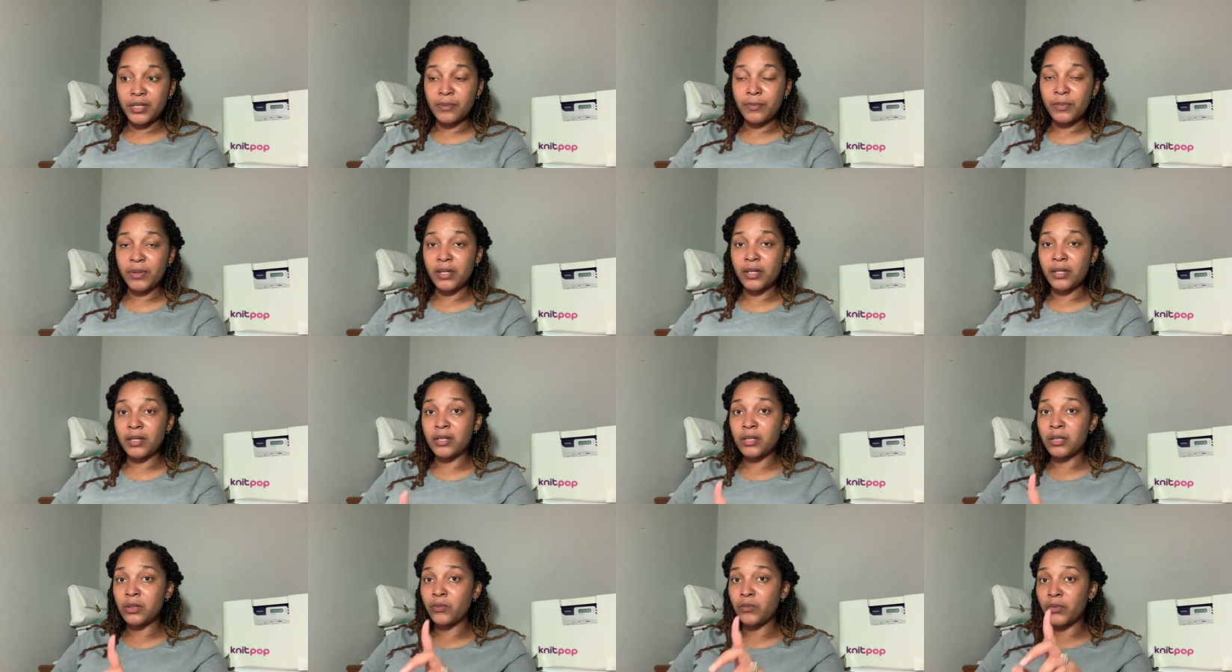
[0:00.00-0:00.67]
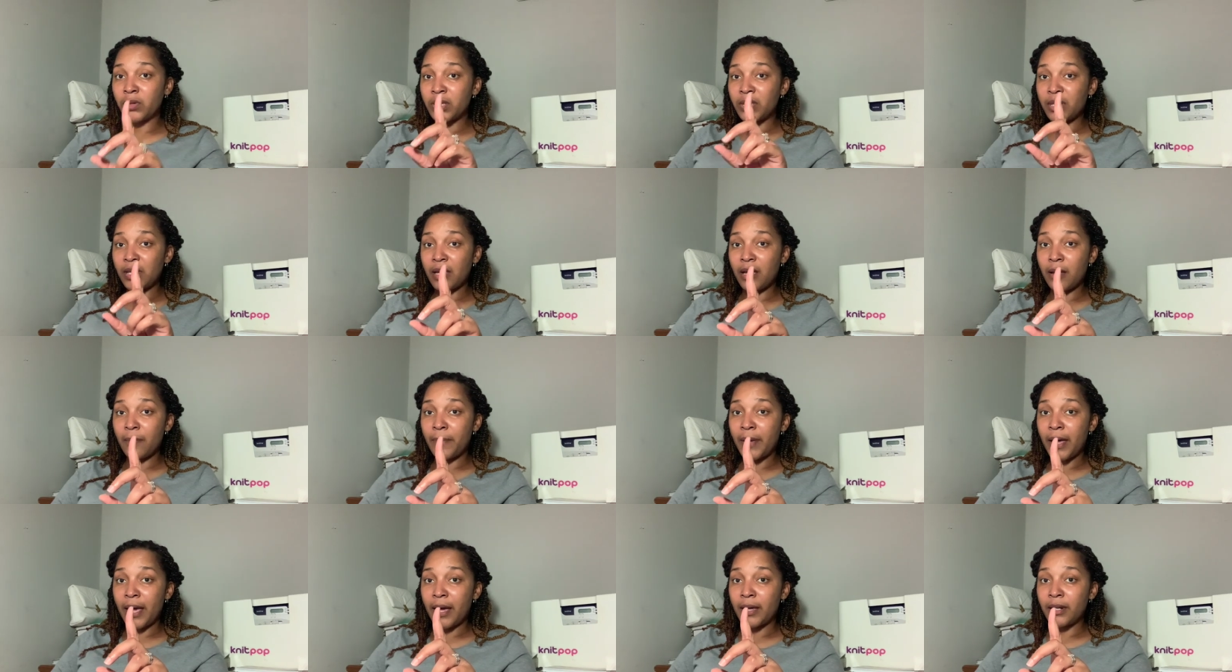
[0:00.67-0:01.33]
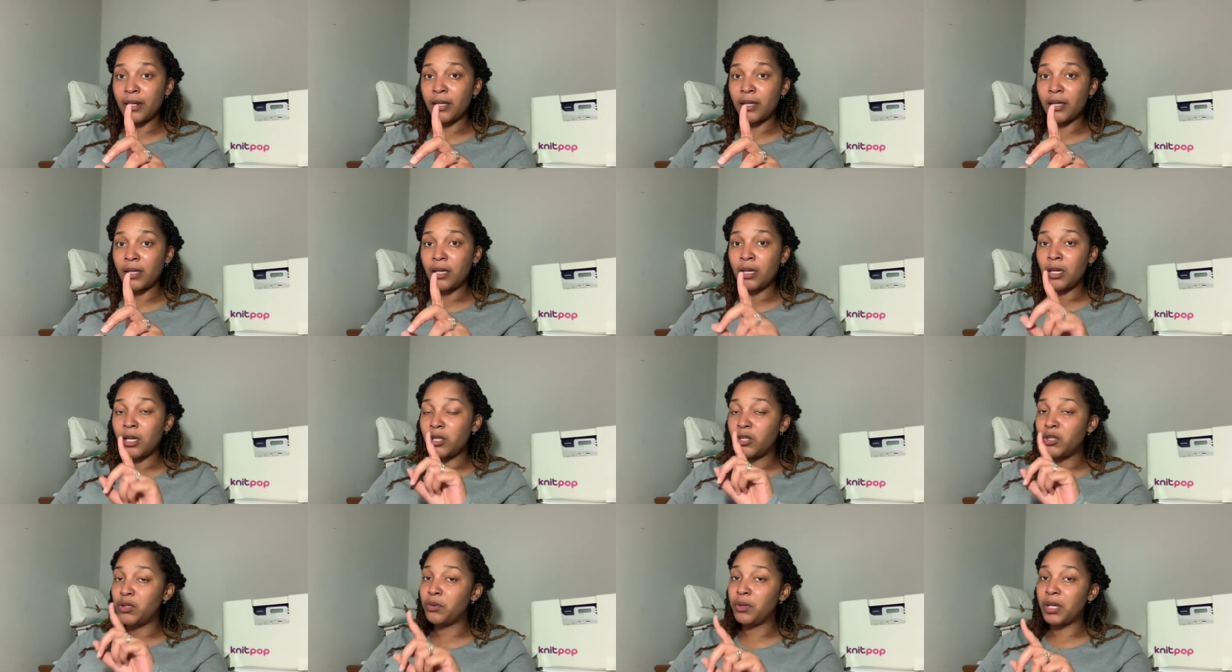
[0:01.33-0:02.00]
Because one thing about it,
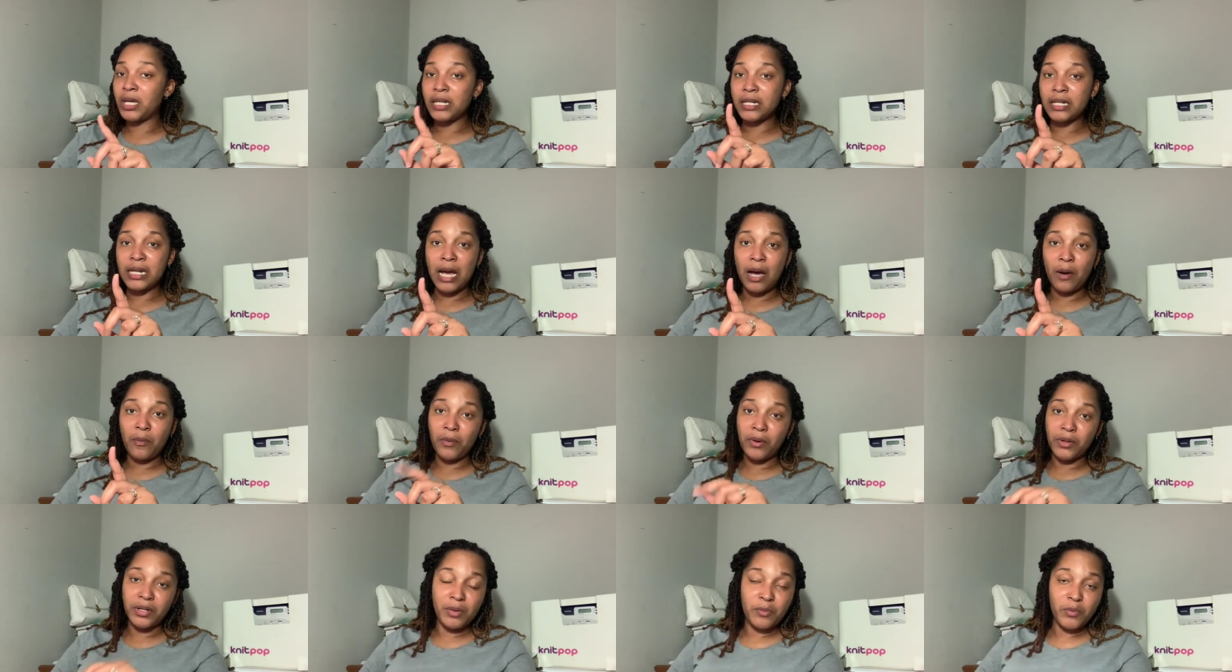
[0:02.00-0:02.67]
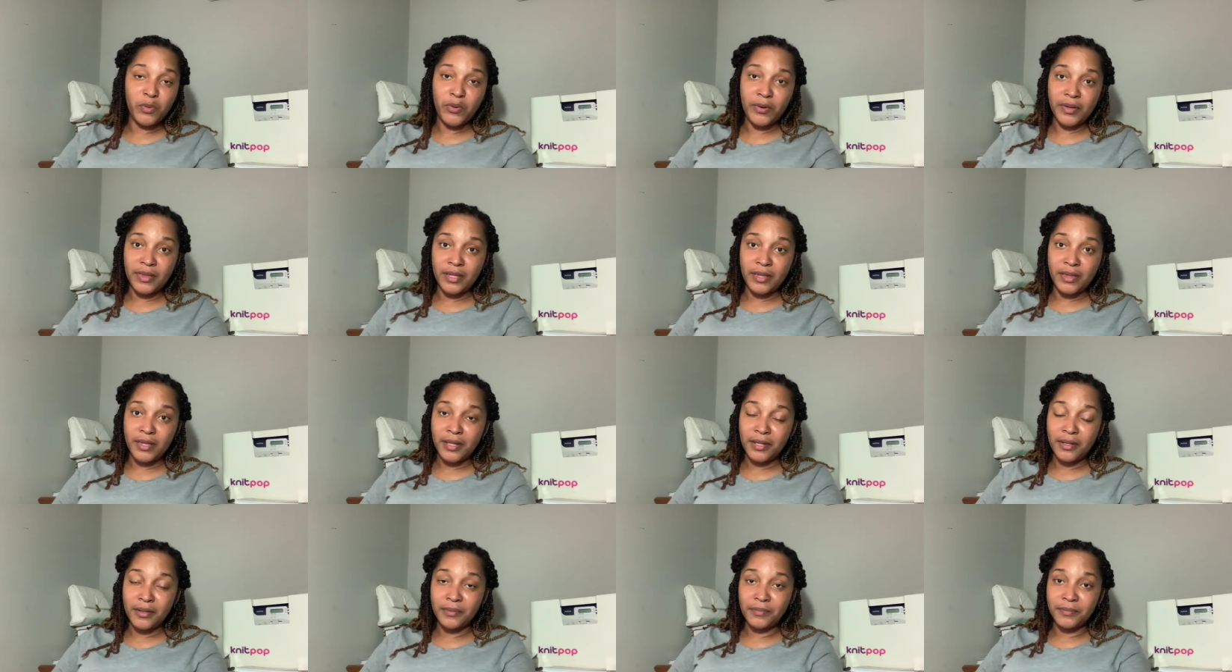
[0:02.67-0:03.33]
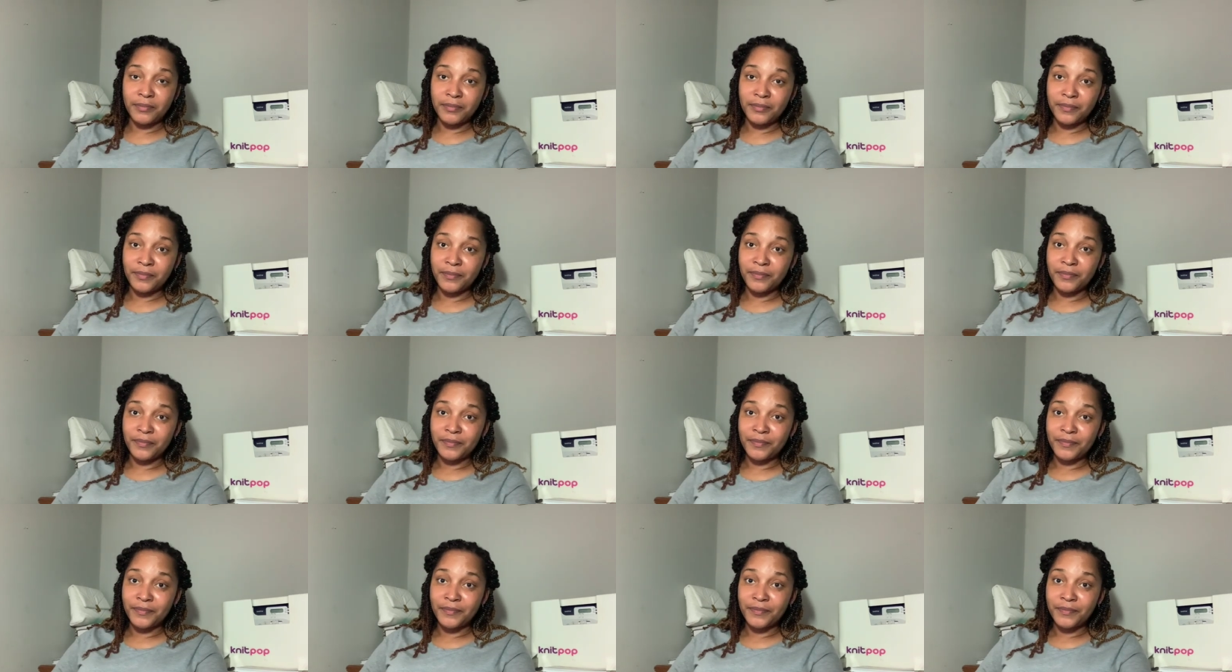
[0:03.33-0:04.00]
you cannot want it more than them
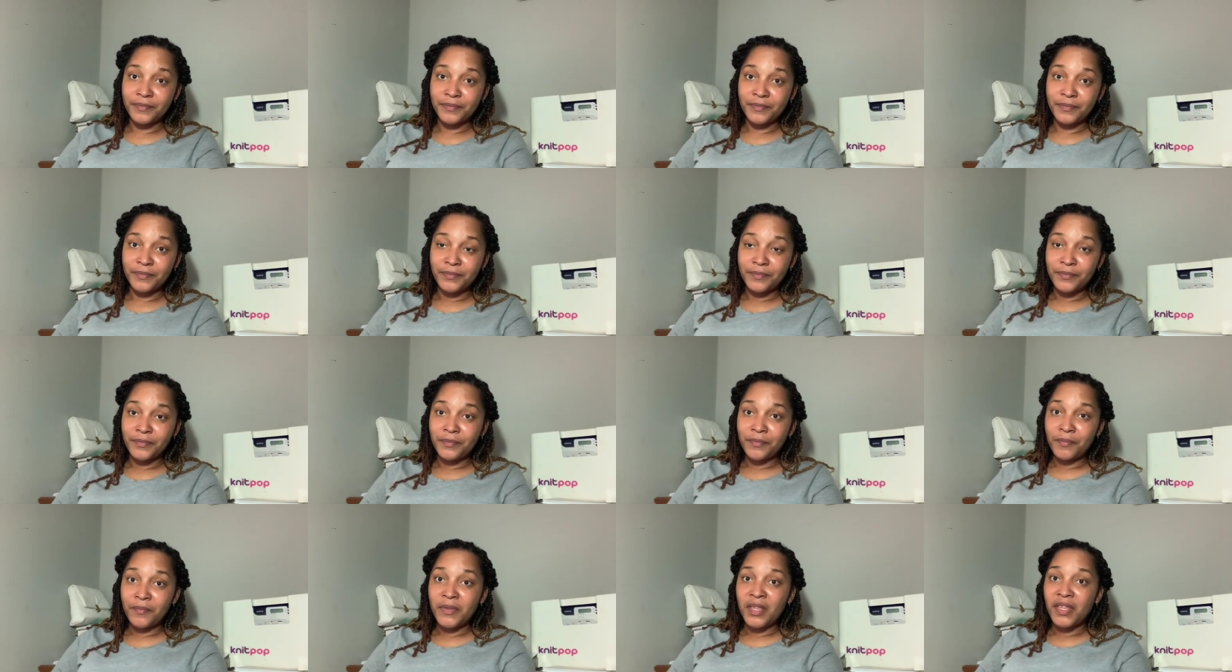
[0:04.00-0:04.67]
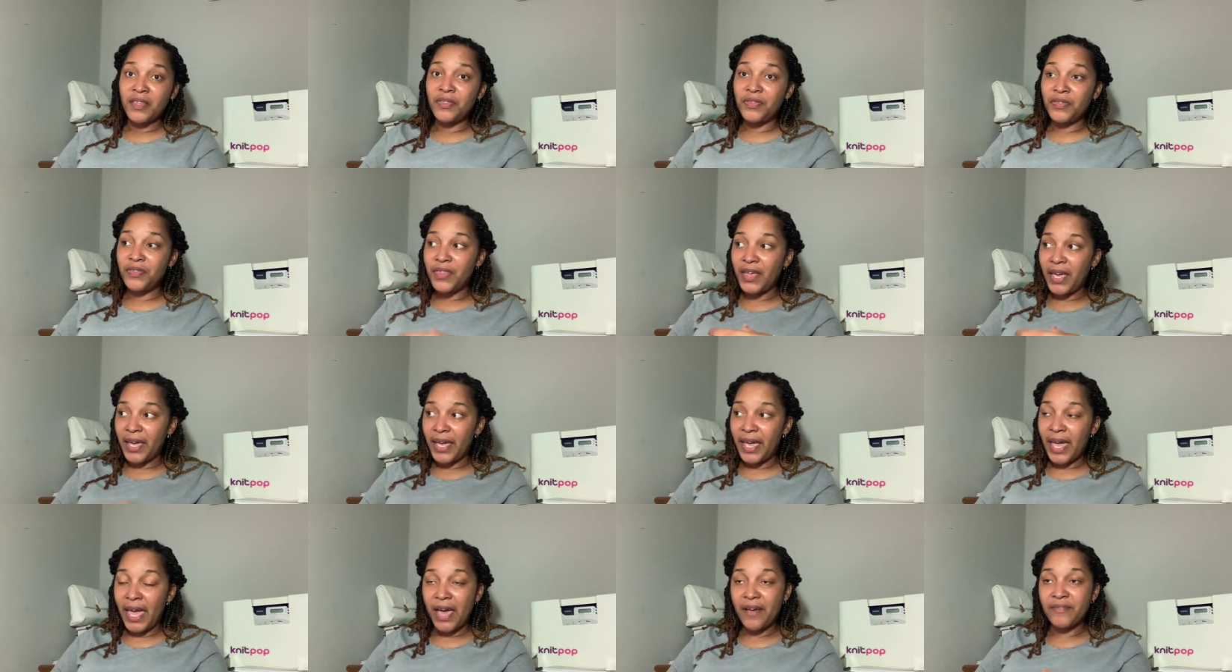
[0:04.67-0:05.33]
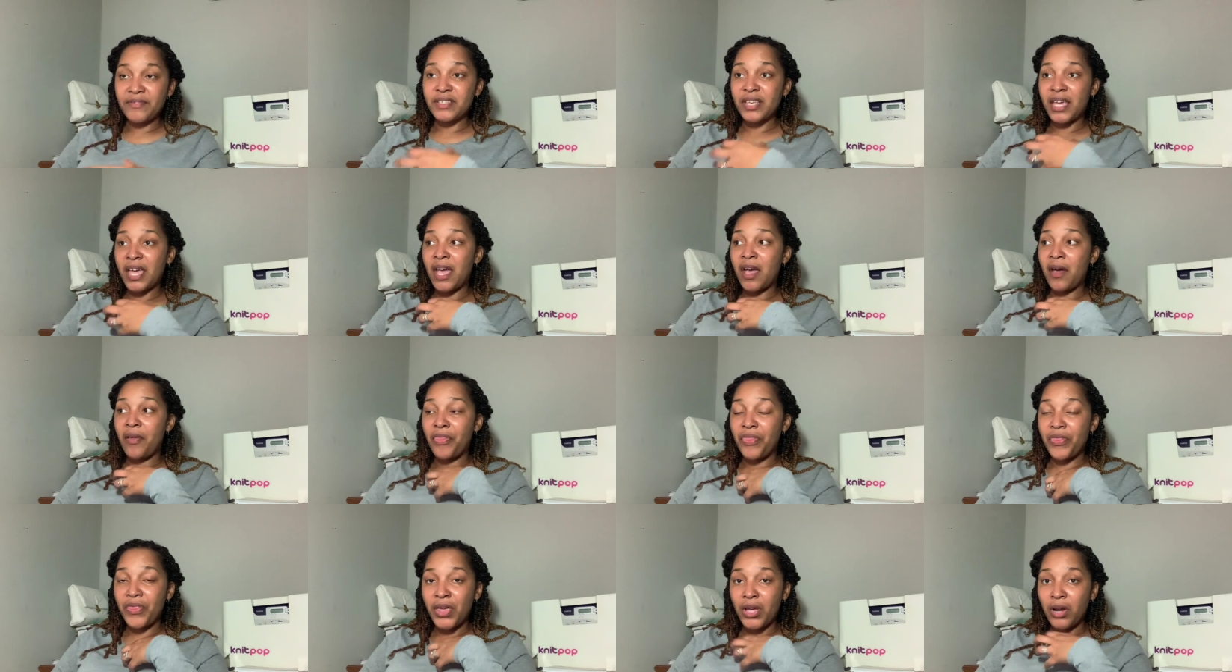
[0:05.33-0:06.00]
they have to
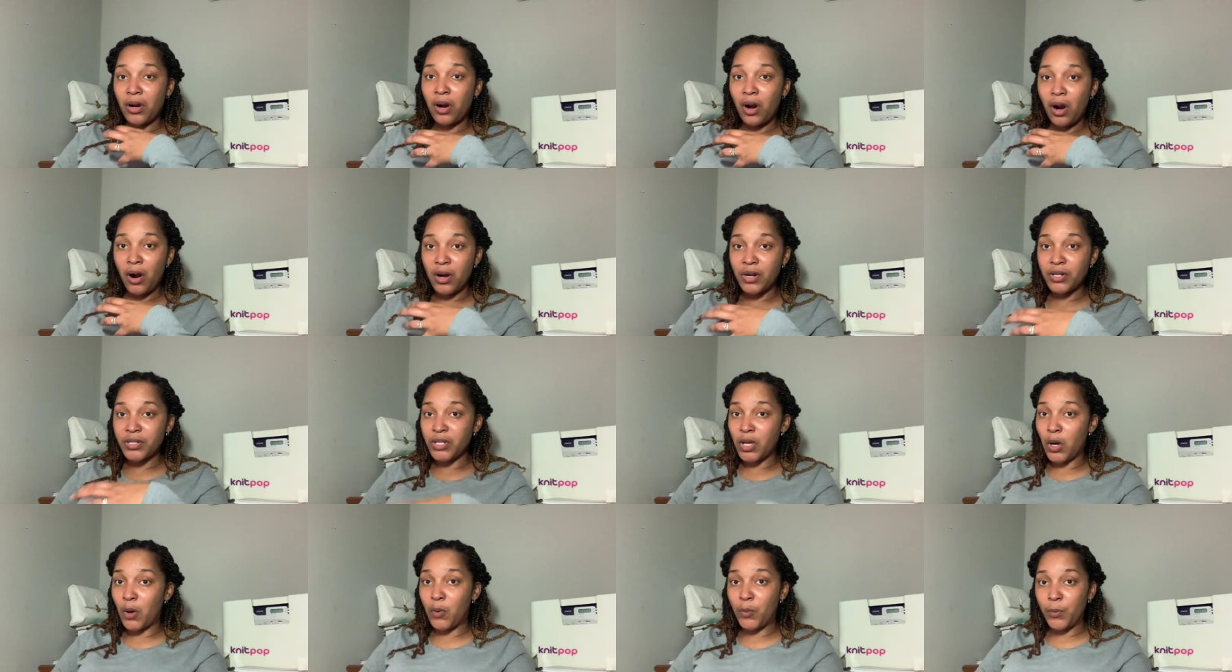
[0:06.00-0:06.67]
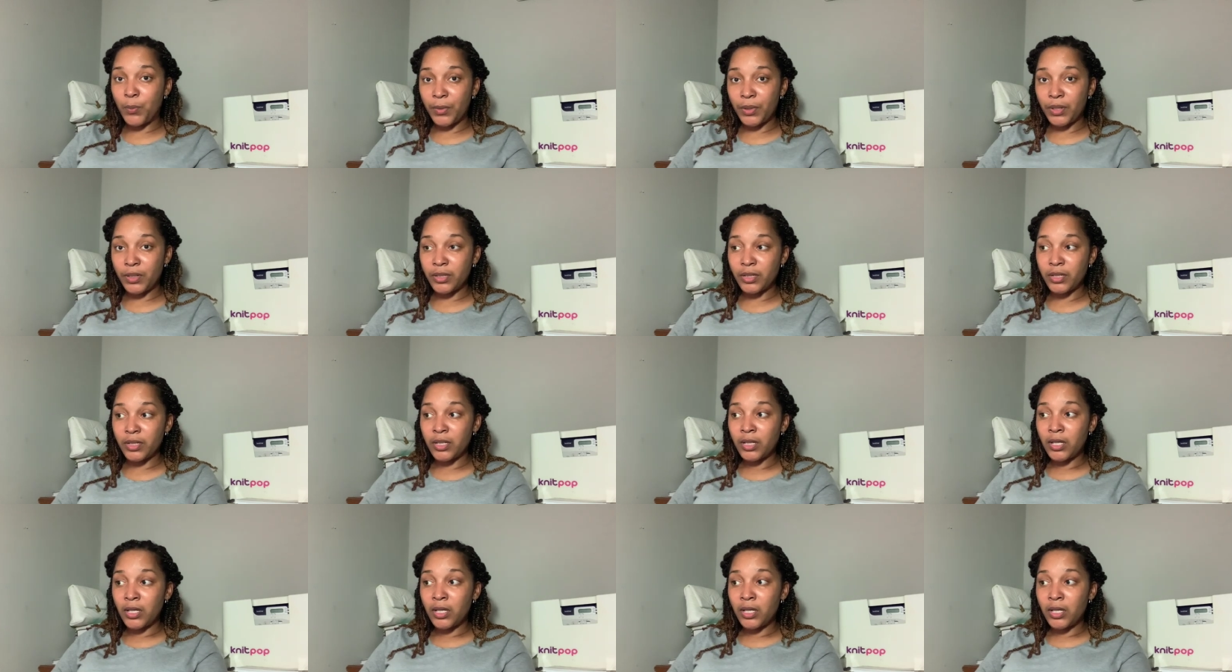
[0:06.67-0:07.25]
have their hearts open